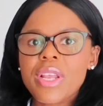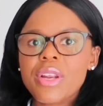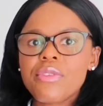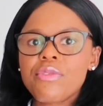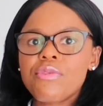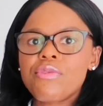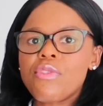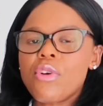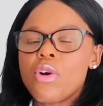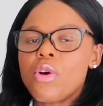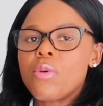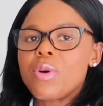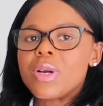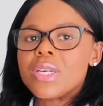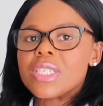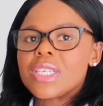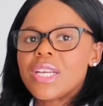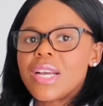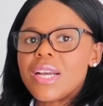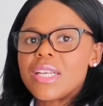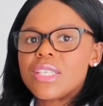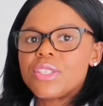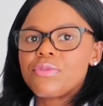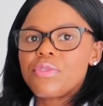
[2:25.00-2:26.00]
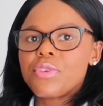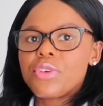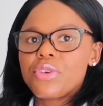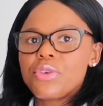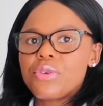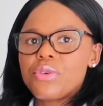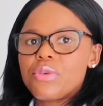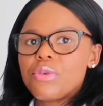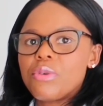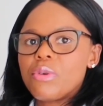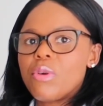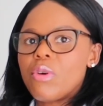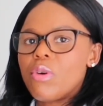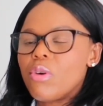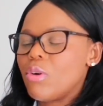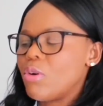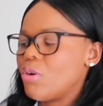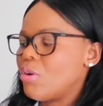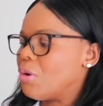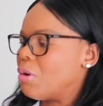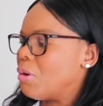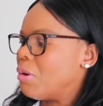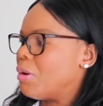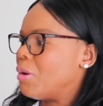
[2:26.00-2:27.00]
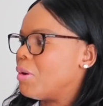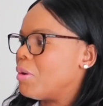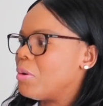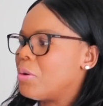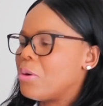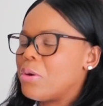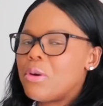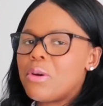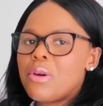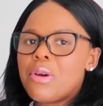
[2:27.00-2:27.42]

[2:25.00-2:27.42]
it forward, guys, for you. Oh,